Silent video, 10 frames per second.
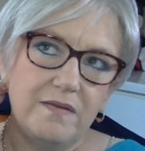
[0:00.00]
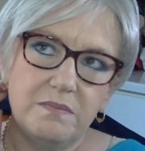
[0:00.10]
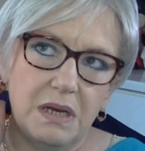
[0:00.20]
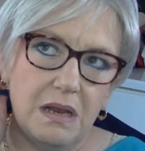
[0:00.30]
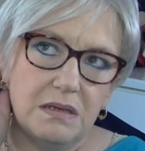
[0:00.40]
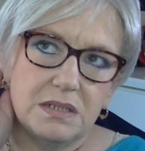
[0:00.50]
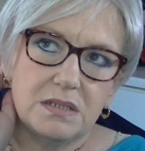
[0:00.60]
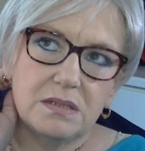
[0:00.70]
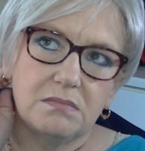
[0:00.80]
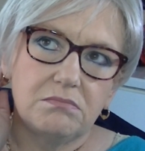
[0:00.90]

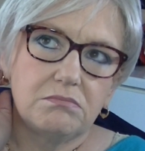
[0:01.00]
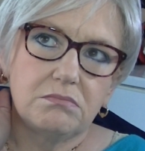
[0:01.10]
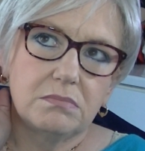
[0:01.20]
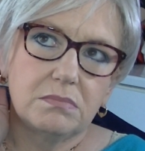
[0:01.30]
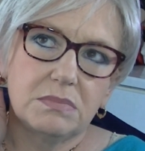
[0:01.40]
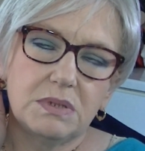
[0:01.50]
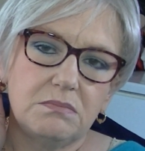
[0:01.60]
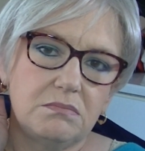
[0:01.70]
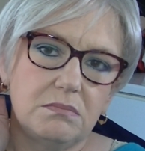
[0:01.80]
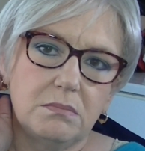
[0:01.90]
minutes
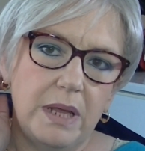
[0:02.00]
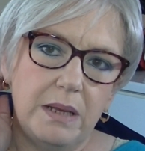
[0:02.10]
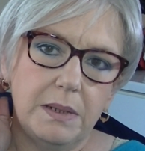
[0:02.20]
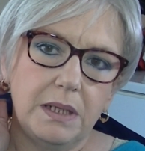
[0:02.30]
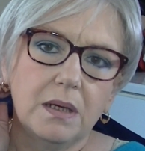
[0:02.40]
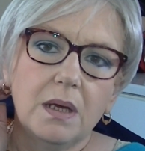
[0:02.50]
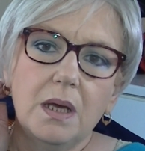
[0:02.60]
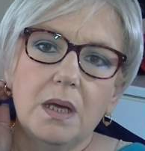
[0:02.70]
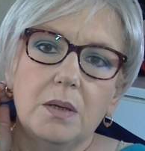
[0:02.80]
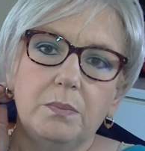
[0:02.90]
maybe
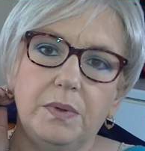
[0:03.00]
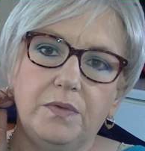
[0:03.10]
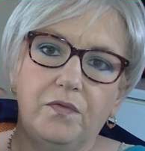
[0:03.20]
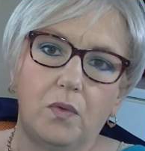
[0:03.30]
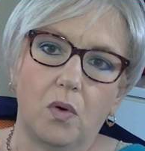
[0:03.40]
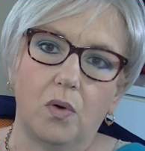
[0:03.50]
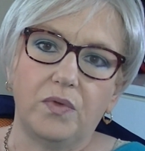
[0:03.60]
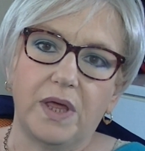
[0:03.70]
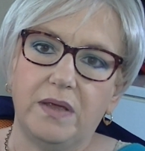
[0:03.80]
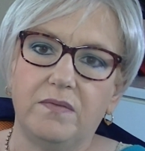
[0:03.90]
before
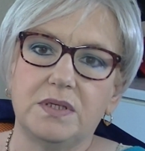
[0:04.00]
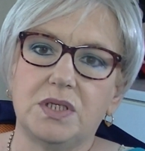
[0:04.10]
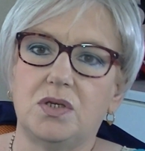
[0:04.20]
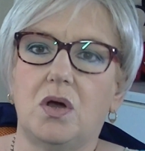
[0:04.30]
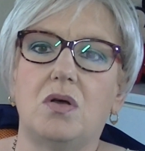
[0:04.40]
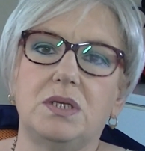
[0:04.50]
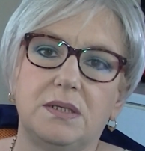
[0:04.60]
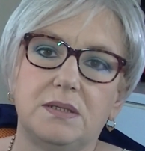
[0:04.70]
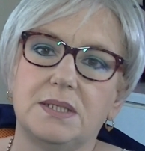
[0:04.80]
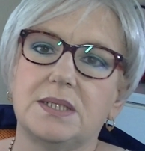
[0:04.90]
they even
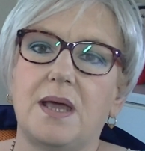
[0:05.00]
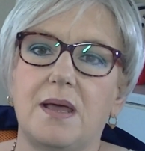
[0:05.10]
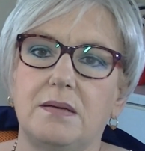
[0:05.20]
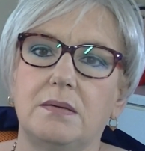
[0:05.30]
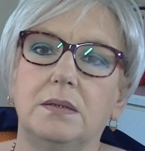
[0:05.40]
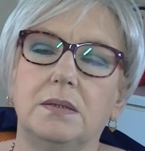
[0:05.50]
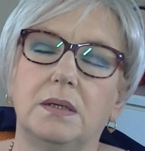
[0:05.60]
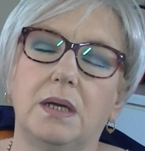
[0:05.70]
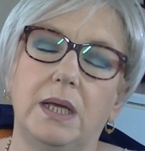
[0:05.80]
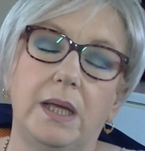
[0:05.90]
started the scan.
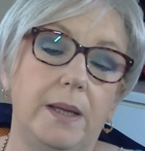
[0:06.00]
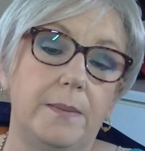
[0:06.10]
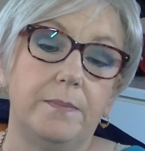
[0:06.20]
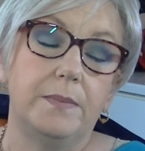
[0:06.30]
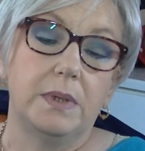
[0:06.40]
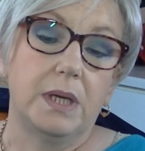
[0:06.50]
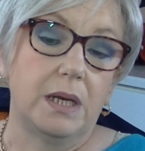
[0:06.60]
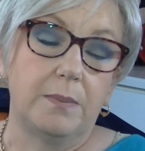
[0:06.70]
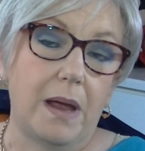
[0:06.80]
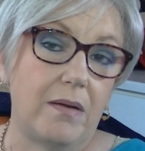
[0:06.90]
And
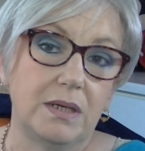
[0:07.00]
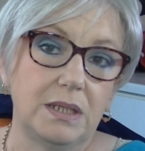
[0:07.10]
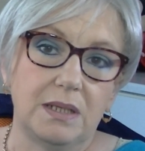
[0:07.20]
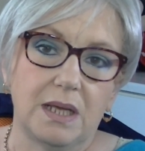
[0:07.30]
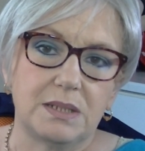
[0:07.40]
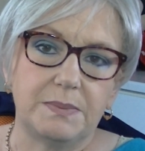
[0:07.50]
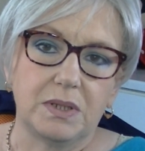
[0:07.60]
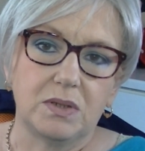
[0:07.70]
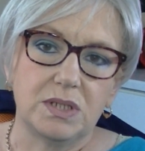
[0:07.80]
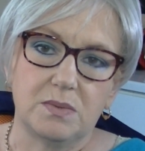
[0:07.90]
apparently that's
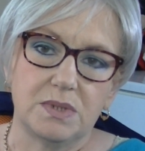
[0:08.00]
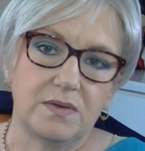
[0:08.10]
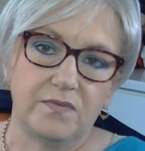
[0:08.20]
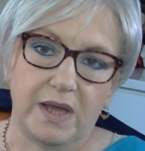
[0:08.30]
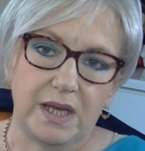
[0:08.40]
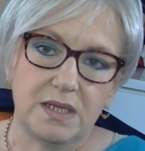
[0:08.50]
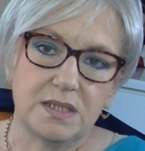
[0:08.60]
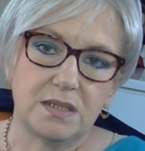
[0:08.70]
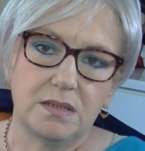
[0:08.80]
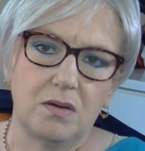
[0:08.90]
because it was the
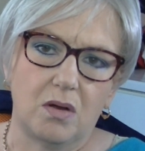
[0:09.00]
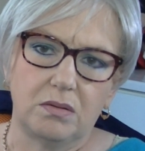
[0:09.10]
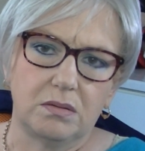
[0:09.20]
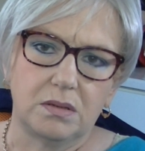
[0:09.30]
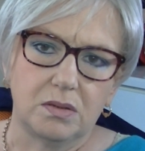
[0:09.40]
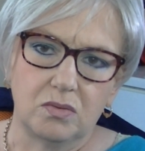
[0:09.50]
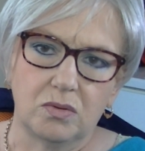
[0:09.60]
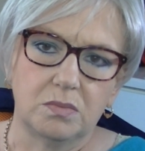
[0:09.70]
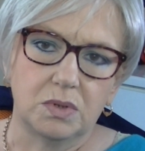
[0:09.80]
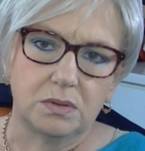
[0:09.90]
veins and not the
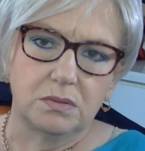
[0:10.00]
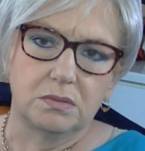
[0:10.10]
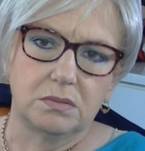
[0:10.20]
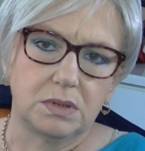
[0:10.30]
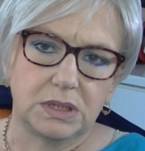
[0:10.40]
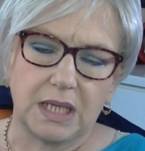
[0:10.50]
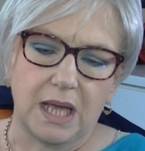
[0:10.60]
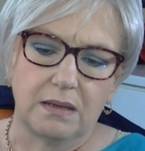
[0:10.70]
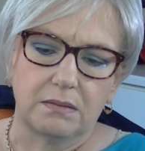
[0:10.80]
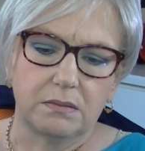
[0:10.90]
normal
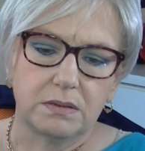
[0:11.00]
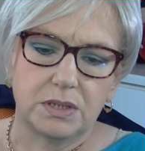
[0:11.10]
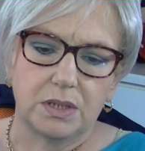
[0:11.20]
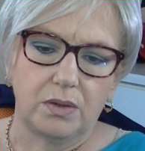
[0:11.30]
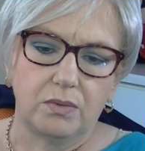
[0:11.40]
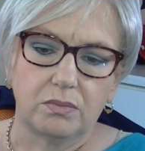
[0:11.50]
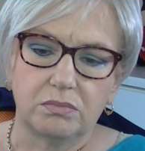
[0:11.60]
scan. So